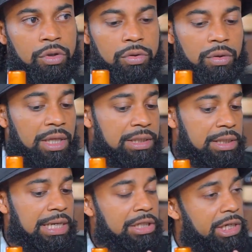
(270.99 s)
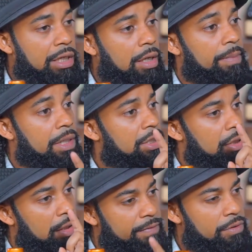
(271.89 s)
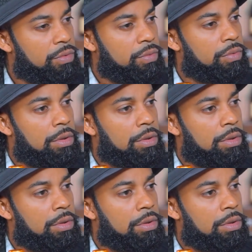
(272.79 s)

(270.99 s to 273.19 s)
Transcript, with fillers: So this is actually a combination of two.